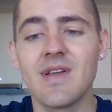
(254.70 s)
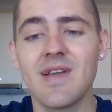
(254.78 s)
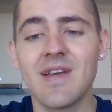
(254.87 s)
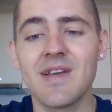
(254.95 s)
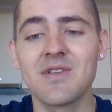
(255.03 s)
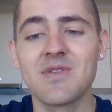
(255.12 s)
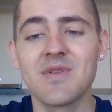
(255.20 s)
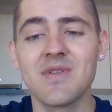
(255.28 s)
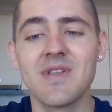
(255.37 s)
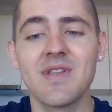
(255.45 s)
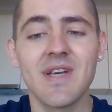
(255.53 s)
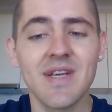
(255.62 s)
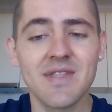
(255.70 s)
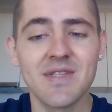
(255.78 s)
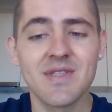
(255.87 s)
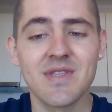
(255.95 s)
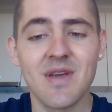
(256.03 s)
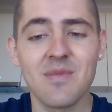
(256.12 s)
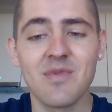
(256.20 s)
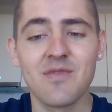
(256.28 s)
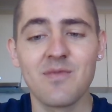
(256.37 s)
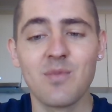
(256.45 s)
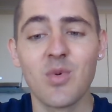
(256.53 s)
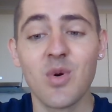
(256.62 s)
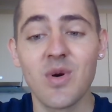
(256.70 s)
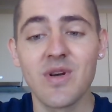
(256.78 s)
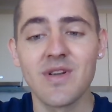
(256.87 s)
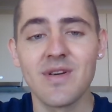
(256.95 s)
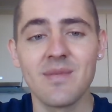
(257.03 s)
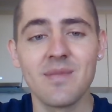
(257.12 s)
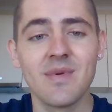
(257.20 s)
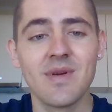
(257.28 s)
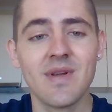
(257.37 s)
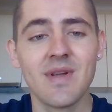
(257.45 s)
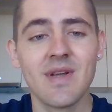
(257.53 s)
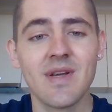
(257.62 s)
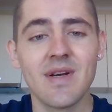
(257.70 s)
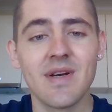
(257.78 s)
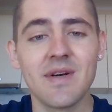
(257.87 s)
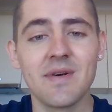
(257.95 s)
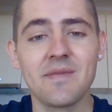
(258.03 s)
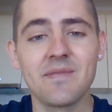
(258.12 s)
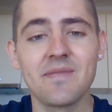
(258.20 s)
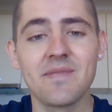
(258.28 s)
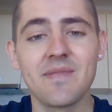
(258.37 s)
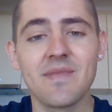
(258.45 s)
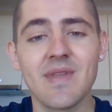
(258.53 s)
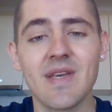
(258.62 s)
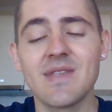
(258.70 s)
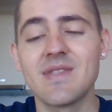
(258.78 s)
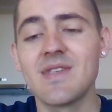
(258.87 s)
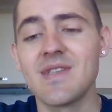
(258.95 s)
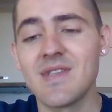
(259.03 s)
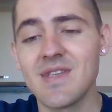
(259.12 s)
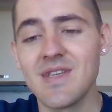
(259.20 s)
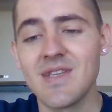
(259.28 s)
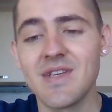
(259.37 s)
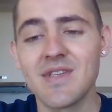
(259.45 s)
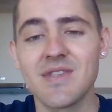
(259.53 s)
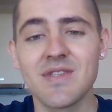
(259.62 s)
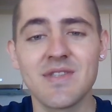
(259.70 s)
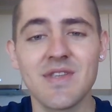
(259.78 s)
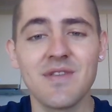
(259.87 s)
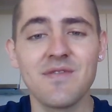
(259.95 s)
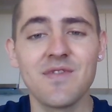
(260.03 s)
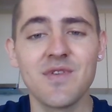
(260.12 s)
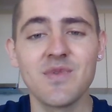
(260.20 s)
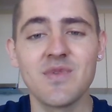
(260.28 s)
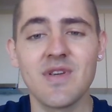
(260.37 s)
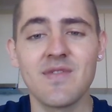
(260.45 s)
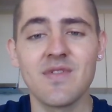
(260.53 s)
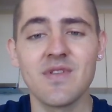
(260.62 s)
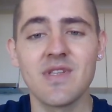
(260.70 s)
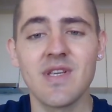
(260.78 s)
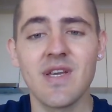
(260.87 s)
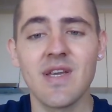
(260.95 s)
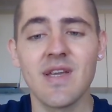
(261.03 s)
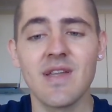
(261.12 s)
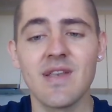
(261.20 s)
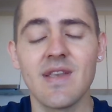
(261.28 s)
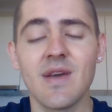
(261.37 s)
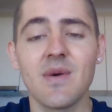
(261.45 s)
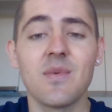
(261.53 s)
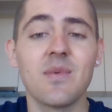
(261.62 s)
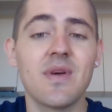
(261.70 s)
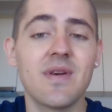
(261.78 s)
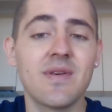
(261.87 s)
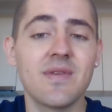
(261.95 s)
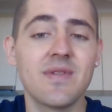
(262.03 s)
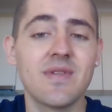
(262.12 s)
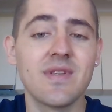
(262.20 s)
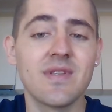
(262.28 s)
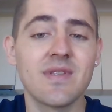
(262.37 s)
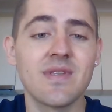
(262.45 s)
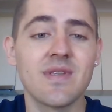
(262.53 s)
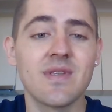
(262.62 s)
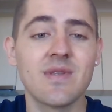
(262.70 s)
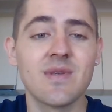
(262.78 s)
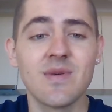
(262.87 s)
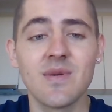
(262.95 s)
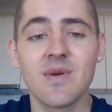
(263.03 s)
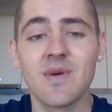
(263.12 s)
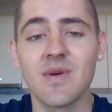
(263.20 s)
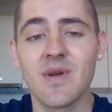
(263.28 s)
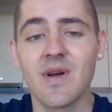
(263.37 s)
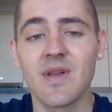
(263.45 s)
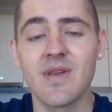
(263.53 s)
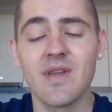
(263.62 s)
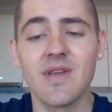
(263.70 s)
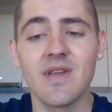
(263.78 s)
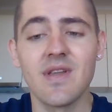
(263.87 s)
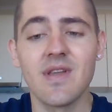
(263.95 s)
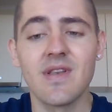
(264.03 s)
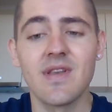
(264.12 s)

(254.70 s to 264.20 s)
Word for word: actually like this type of boredom, um, as in eating the same foods every day. Now, whether this is good or not, it